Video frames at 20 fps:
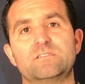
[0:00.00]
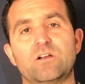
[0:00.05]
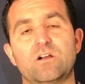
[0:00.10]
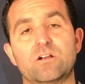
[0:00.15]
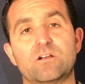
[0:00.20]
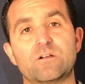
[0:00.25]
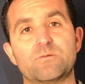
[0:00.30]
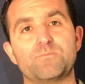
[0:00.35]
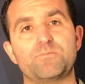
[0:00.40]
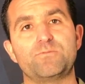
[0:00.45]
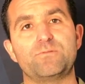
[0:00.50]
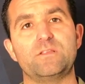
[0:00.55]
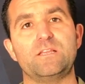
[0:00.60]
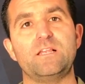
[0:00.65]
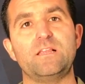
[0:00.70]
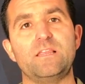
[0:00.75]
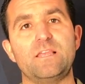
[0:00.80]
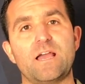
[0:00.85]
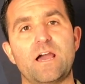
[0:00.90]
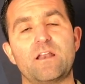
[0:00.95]
are
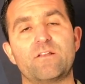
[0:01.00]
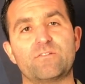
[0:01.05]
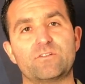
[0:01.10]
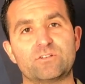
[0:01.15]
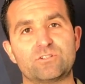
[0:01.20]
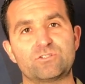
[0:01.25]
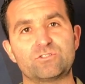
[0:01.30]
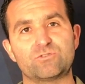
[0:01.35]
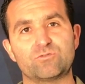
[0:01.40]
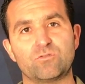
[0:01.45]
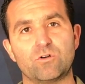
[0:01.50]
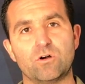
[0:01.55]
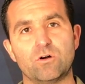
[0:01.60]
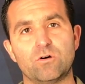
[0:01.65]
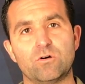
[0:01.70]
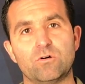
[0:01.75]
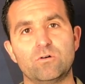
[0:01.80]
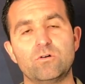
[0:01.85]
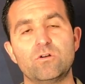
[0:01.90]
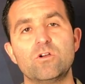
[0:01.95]
completely out of
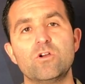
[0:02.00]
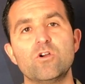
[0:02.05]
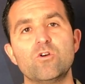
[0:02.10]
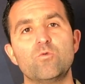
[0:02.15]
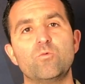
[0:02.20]
control,